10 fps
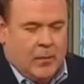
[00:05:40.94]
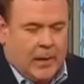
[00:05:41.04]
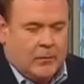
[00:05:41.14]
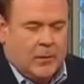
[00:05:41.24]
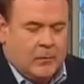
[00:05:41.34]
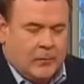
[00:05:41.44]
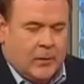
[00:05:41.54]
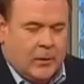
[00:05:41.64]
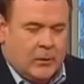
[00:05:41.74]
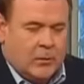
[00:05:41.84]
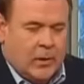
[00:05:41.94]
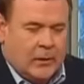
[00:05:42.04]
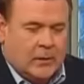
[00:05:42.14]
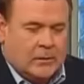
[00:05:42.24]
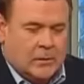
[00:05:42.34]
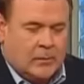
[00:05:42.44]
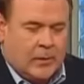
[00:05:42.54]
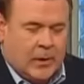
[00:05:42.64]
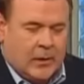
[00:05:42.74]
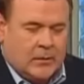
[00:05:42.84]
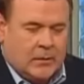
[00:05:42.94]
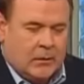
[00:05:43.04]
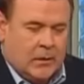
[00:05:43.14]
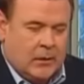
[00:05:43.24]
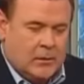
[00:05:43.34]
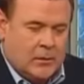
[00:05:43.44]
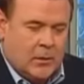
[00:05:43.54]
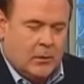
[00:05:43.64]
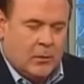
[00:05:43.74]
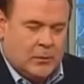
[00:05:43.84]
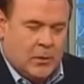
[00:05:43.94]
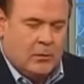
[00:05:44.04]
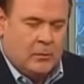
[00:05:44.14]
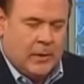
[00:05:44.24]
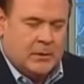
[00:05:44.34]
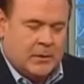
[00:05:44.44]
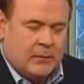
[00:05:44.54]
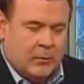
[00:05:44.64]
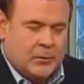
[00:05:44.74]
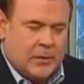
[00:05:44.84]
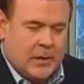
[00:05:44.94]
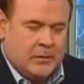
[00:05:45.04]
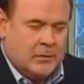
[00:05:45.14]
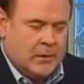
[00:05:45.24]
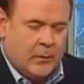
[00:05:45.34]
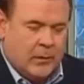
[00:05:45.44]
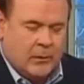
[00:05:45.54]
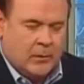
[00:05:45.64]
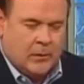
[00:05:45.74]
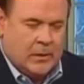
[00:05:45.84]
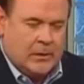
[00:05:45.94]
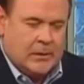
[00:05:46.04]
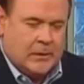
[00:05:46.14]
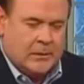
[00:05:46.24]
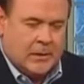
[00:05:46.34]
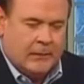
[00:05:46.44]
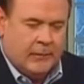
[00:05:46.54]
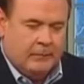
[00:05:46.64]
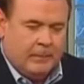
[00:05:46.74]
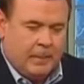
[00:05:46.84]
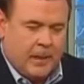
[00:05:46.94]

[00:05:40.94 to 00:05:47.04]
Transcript: But I dreamed of an earthquake that took place. It was shown to me in several stages, and I won't go through the details of it.